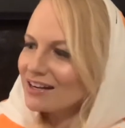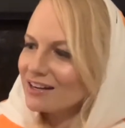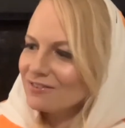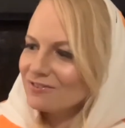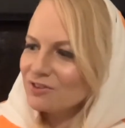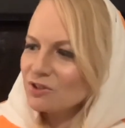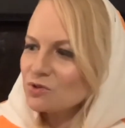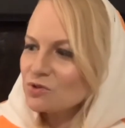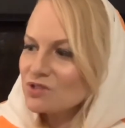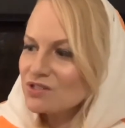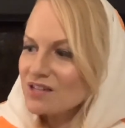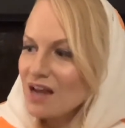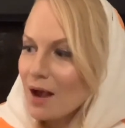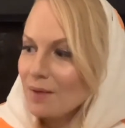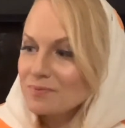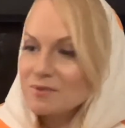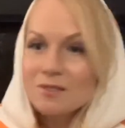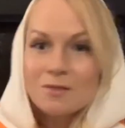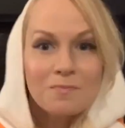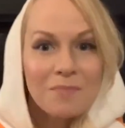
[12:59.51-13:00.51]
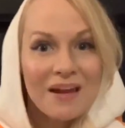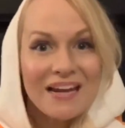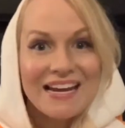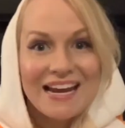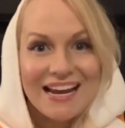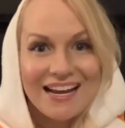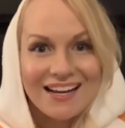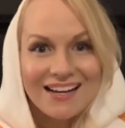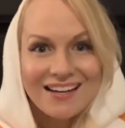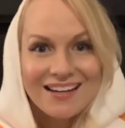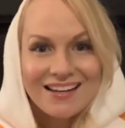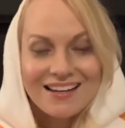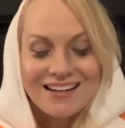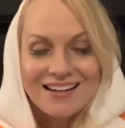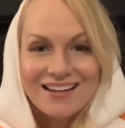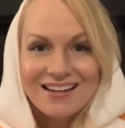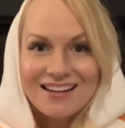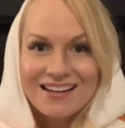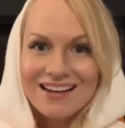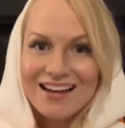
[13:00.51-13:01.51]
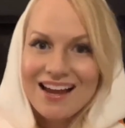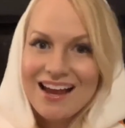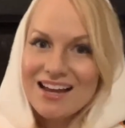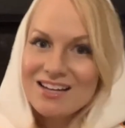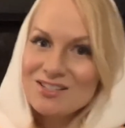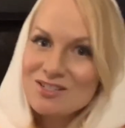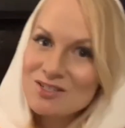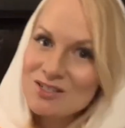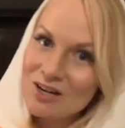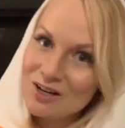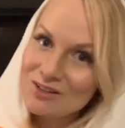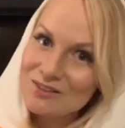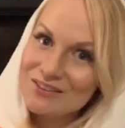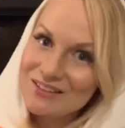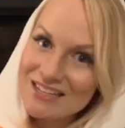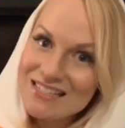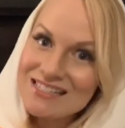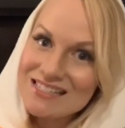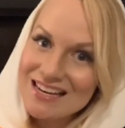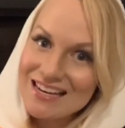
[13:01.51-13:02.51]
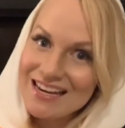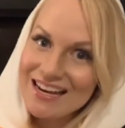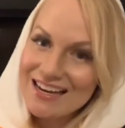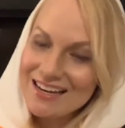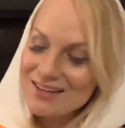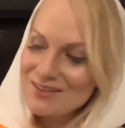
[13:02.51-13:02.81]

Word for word: if you stop spinning and start listening.